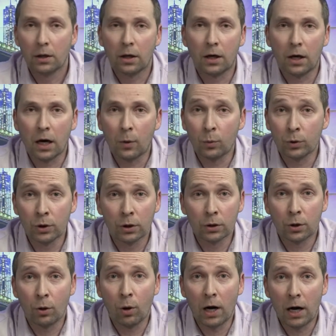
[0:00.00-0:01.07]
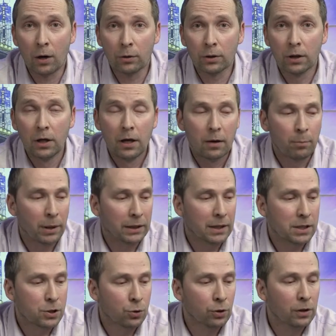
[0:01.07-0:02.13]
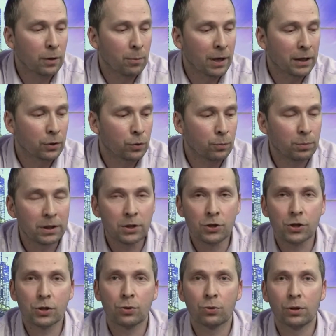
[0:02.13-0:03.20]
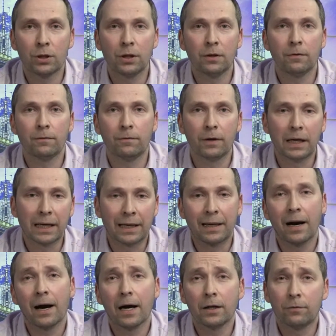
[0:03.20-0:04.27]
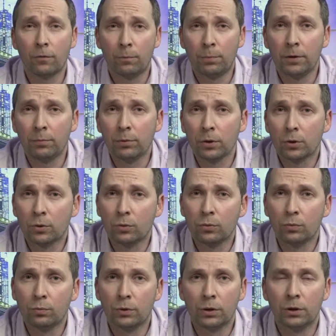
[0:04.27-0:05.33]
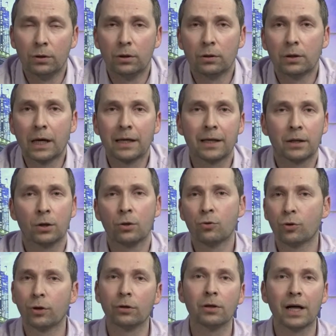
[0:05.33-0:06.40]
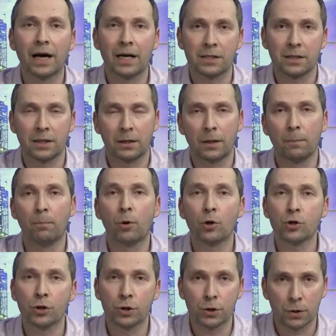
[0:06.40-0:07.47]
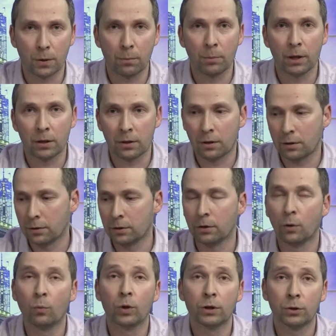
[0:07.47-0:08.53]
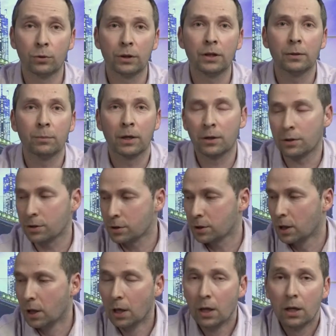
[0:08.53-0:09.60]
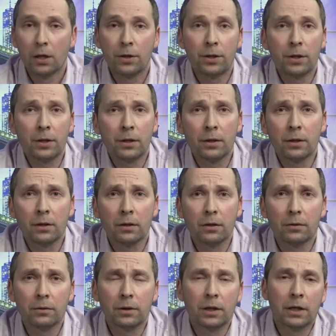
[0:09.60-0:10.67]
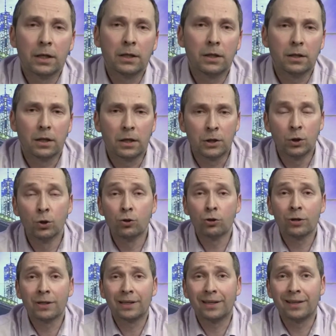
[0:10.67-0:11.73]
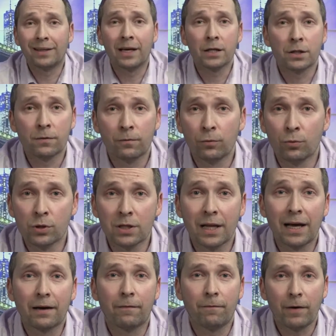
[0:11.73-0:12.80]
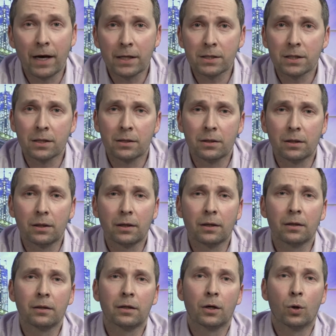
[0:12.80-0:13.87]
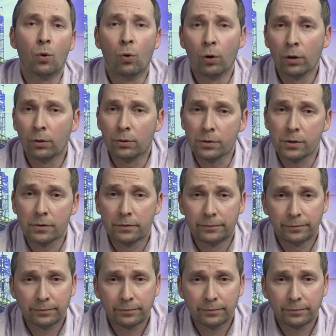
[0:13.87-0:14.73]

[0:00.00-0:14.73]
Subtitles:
I would not go out, but it's really meant to be just to give a guide for people who kind of don't realize that the portions matter. You know, what you eat matters. The nutrient dense foods like fats and oils